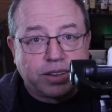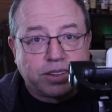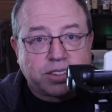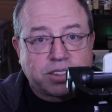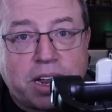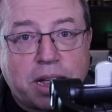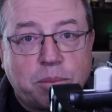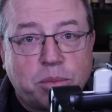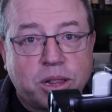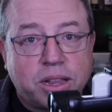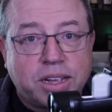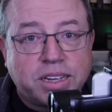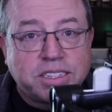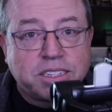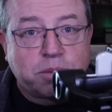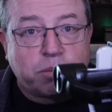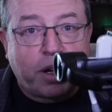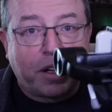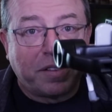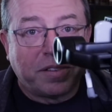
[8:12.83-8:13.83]

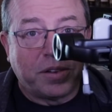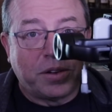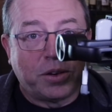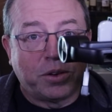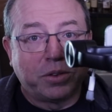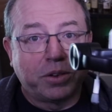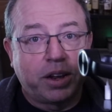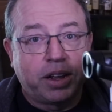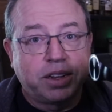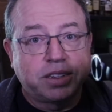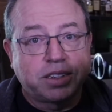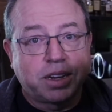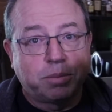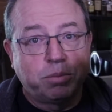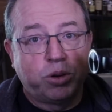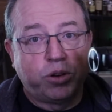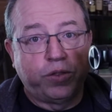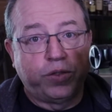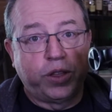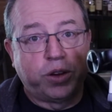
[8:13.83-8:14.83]
Stabilizing my phone as I
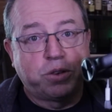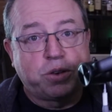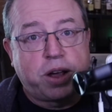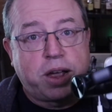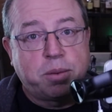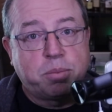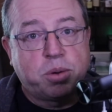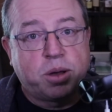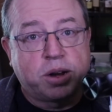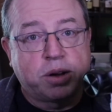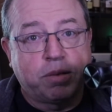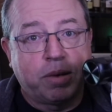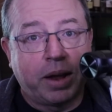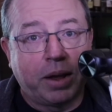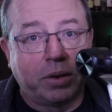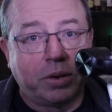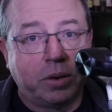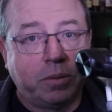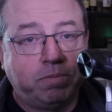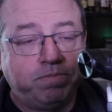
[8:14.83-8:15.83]
move the tripod
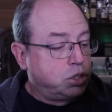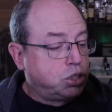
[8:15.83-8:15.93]
around.